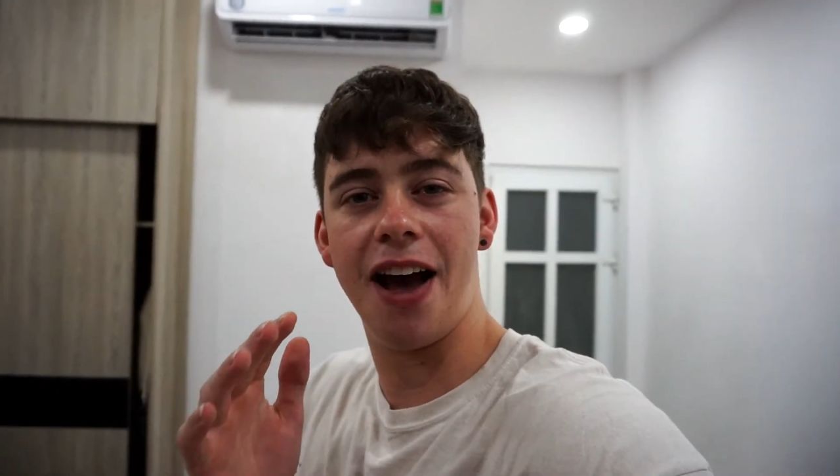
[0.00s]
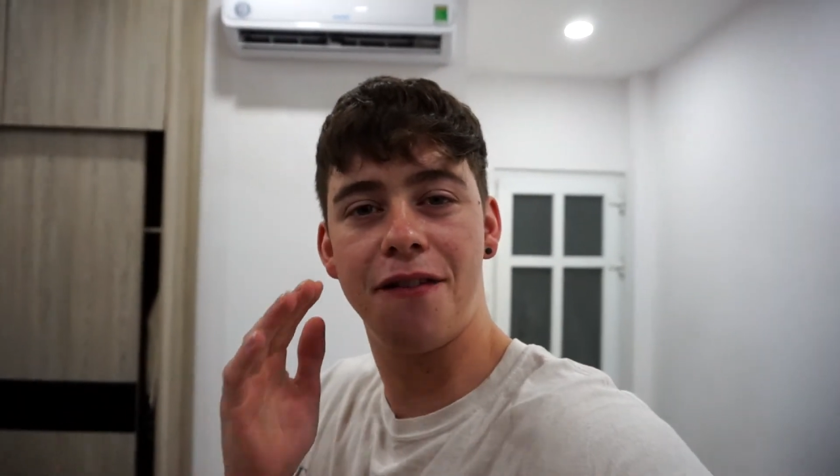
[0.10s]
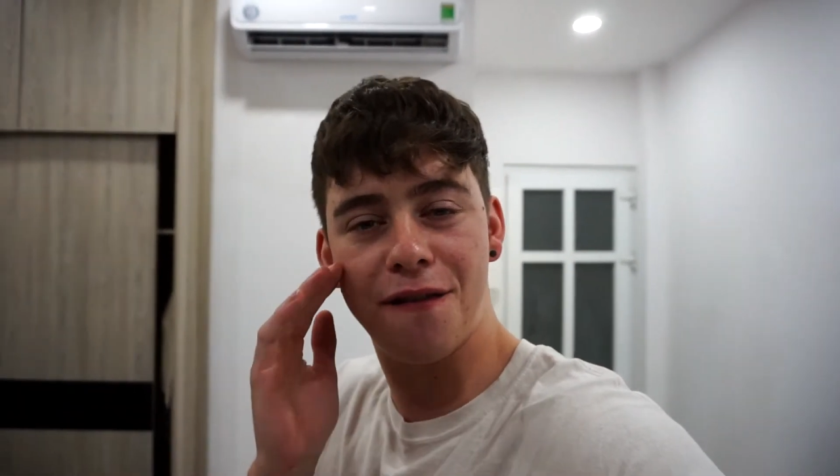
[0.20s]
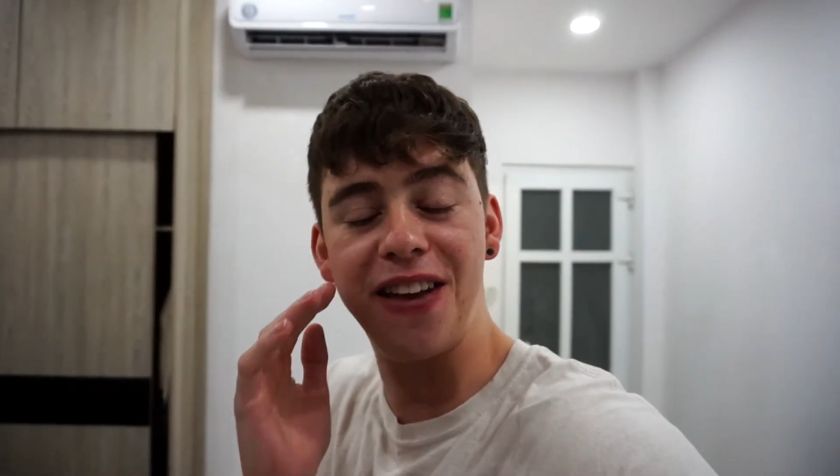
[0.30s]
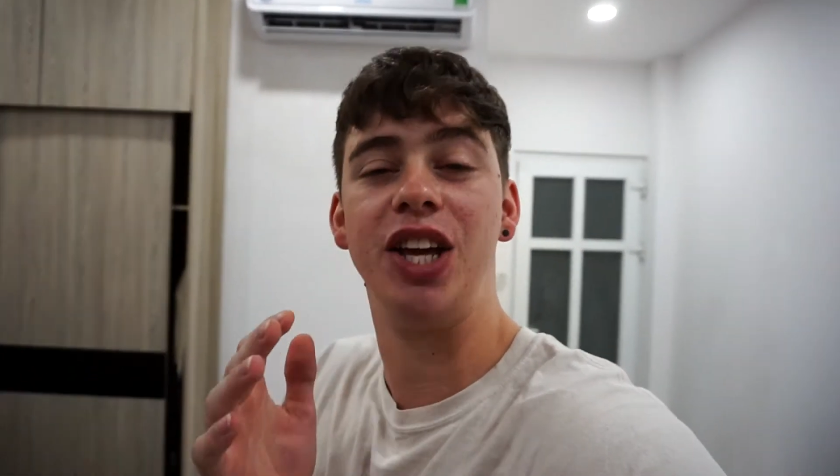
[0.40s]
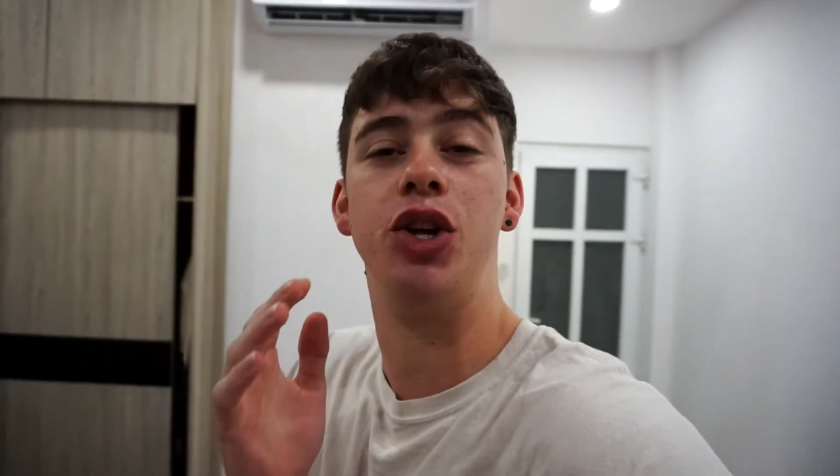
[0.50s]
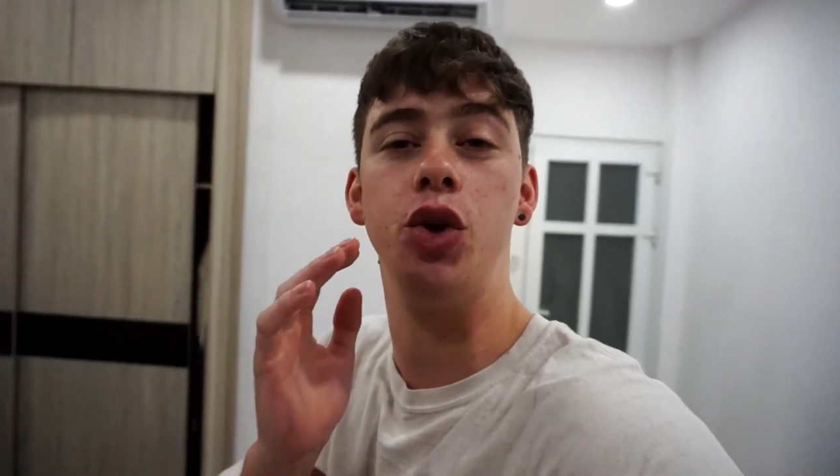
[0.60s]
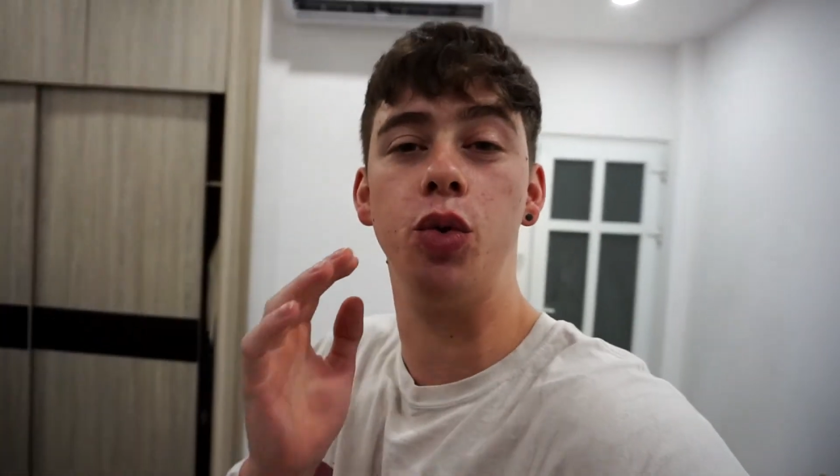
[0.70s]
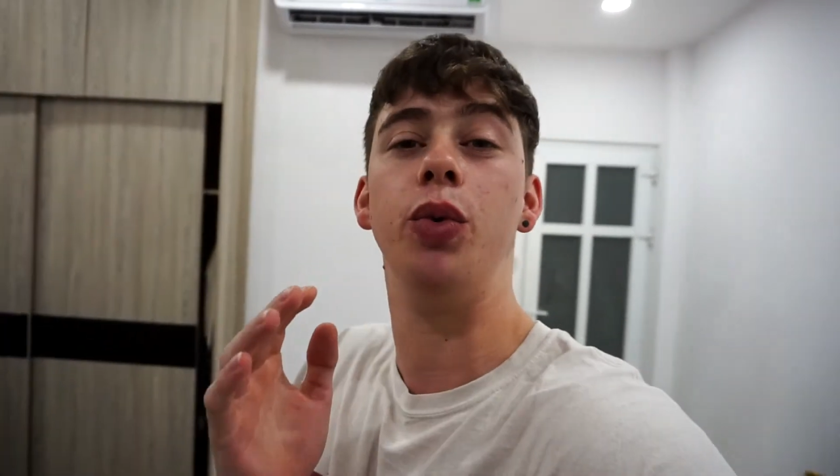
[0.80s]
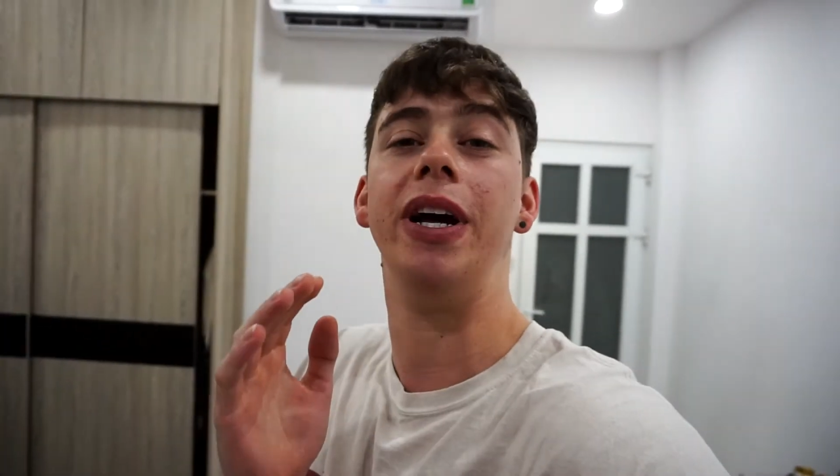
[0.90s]
I think
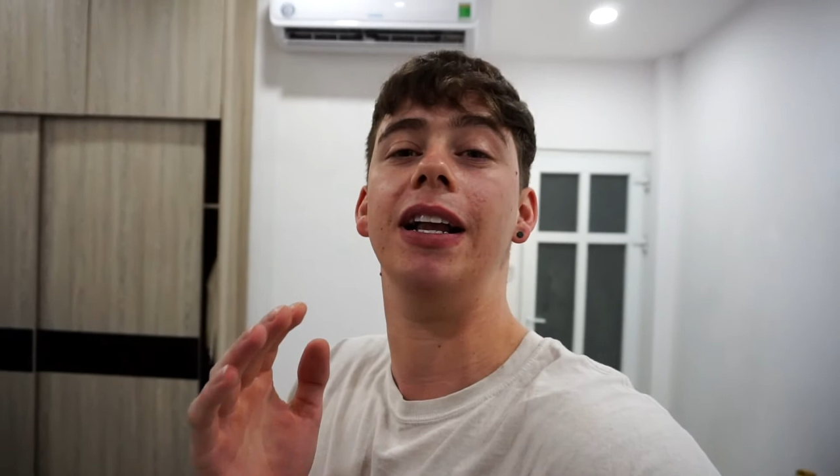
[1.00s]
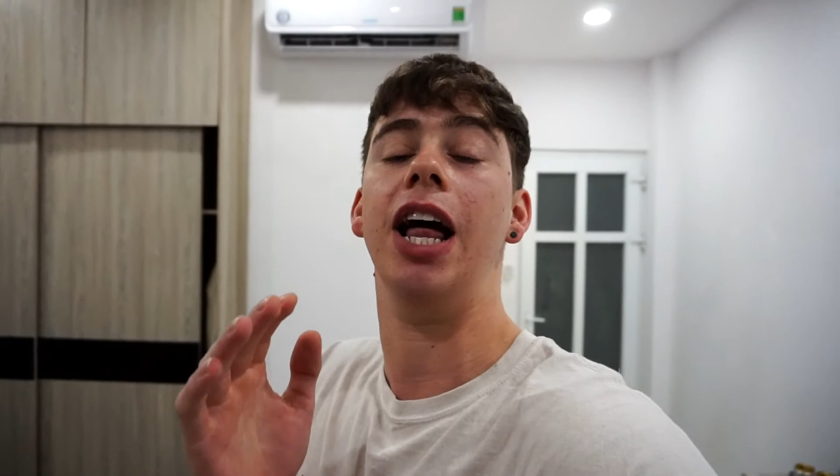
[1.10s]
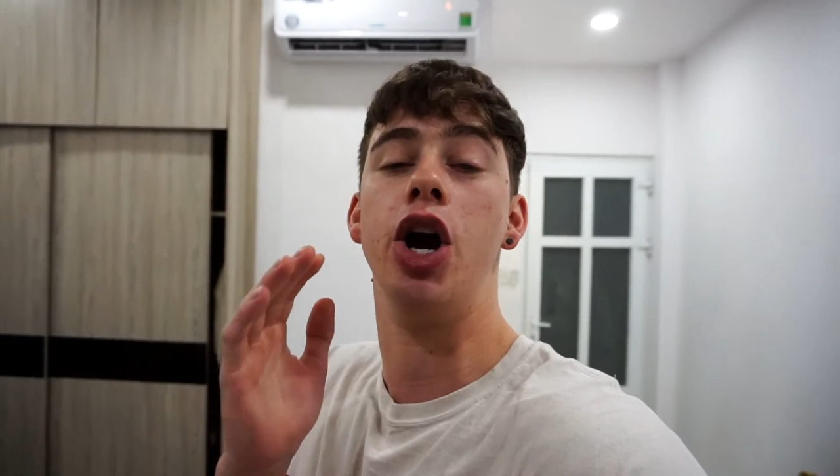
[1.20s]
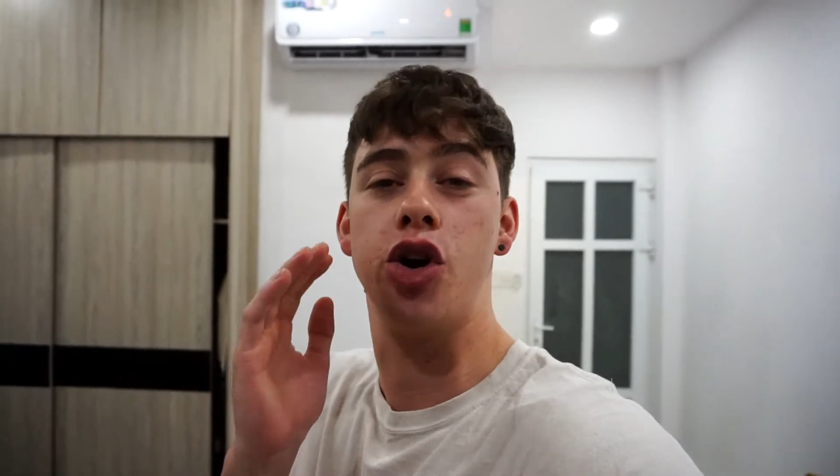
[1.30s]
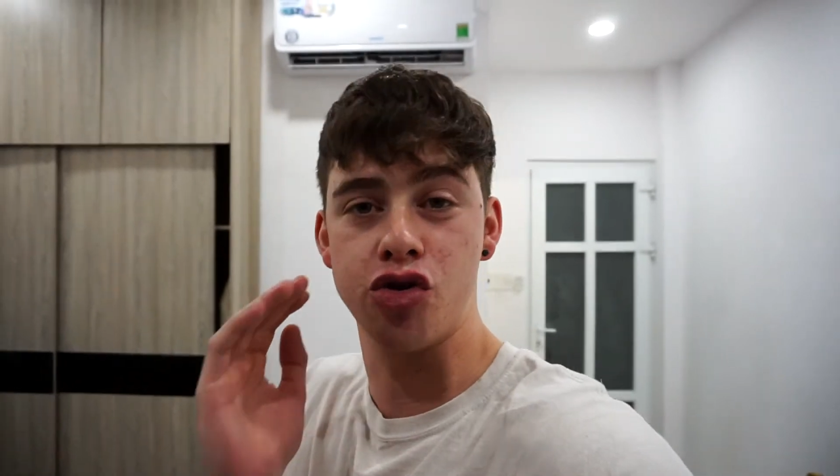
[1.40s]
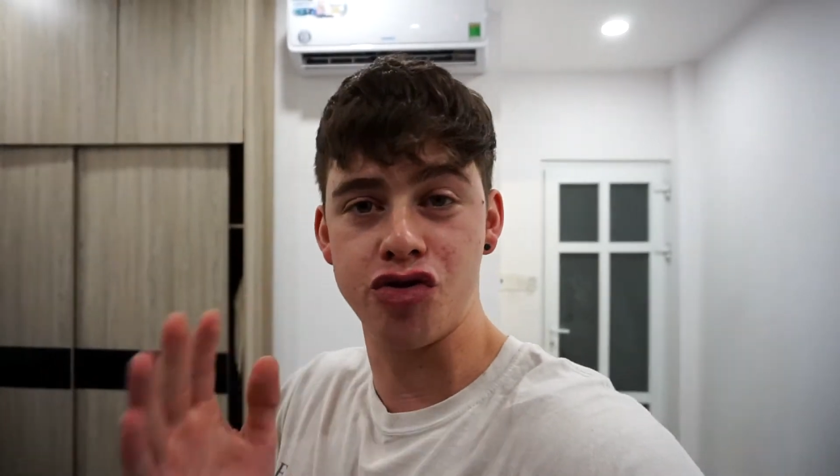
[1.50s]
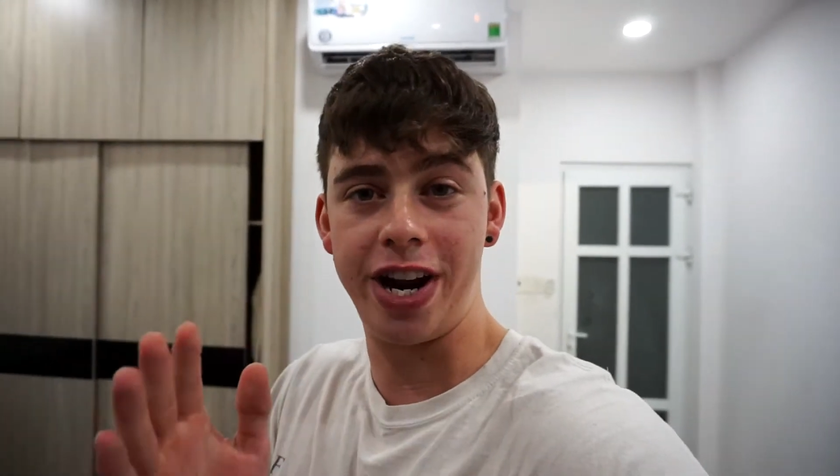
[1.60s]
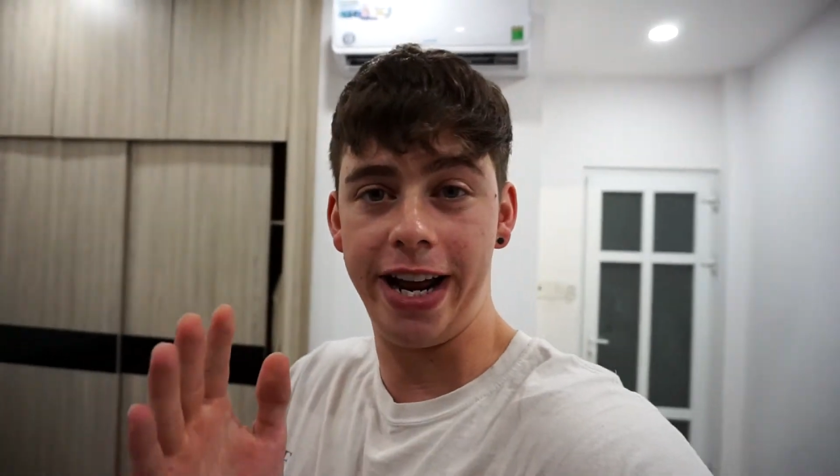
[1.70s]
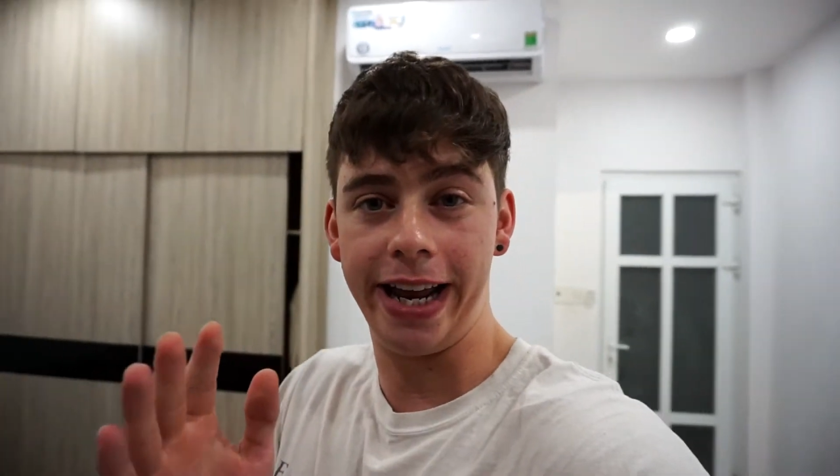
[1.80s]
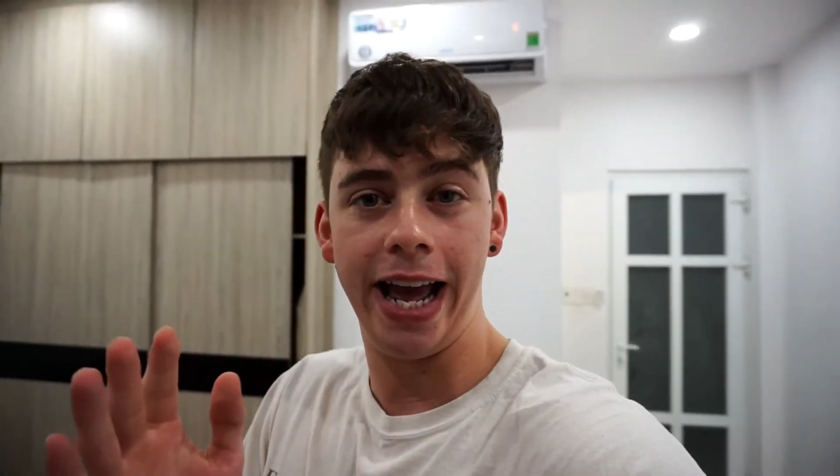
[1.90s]
you will
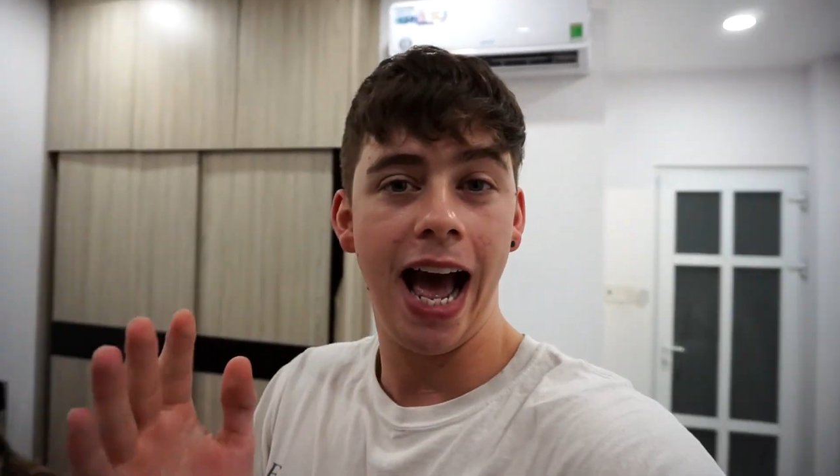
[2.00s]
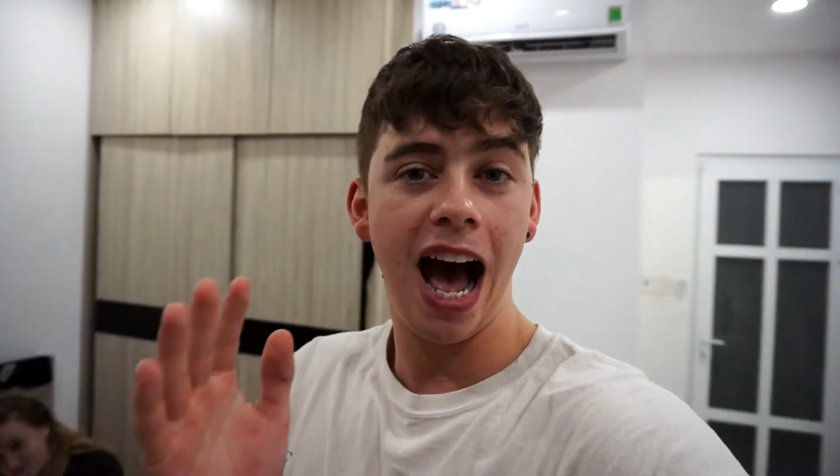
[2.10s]
agree.